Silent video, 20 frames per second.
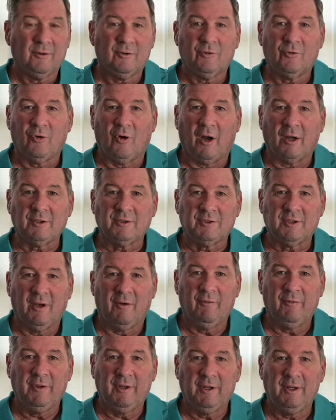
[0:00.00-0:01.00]
crux
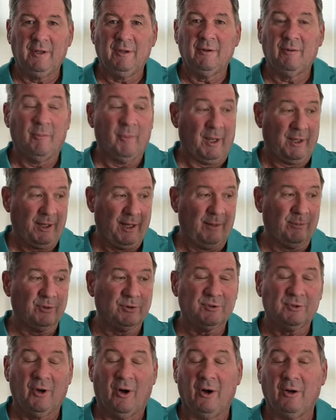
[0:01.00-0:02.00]
of the my
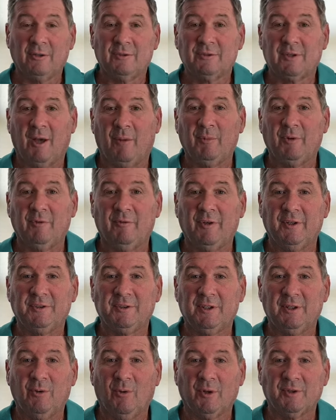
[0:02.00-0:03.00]
neighbor's dog's coming to
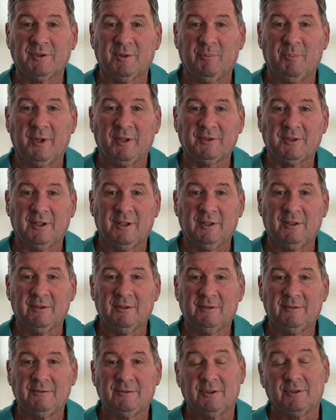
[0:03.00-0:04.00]
visit. He wants a biscuit.
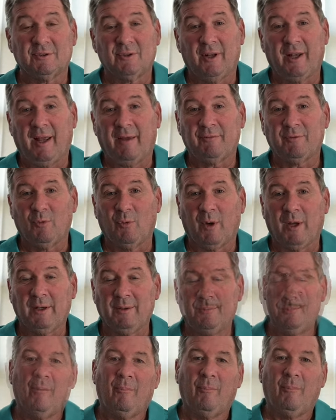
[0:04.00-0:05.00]
He's just gonna have to
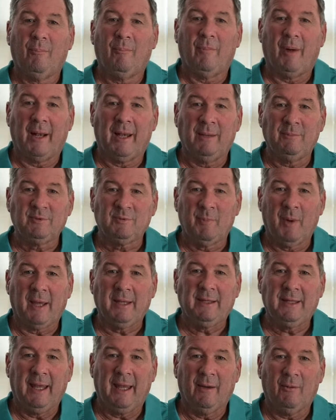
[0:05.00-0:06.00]
wait. My name's
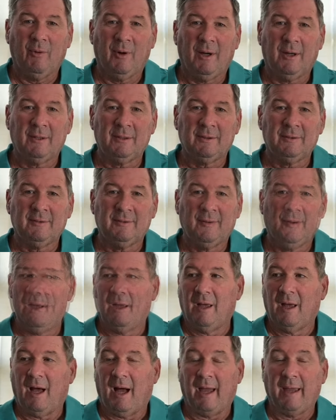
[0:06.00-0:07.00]
Mike Cantwell.
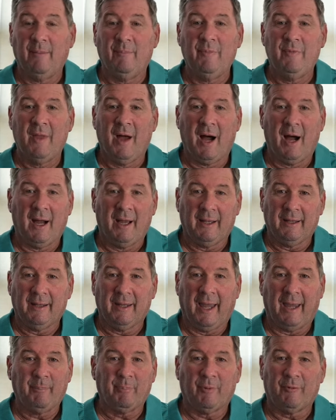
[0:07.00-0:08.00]
I am not
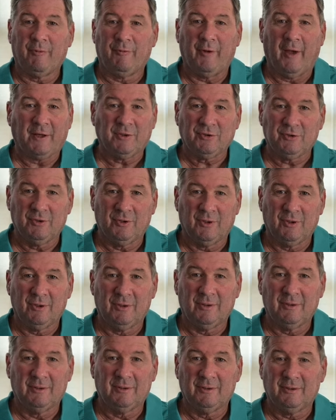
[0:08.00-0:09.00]
a
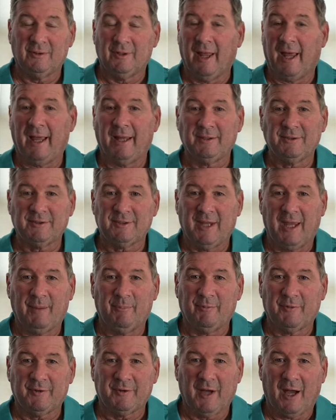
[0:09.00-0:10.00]
professional
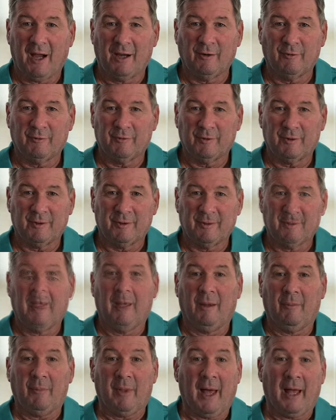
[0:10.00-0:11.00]
landscape photographer.
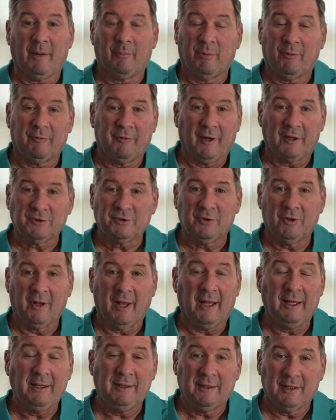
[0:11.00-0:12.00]
I'm not a professional
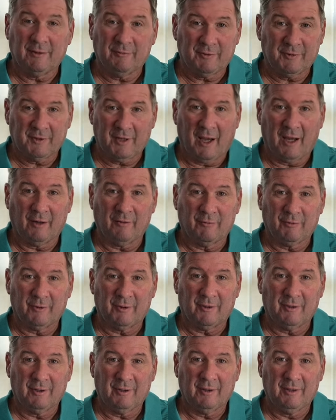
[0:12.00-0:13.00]
anything
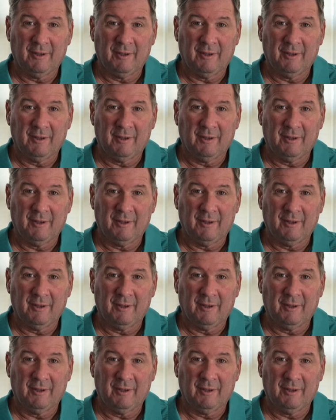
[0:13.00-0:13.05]
photographer.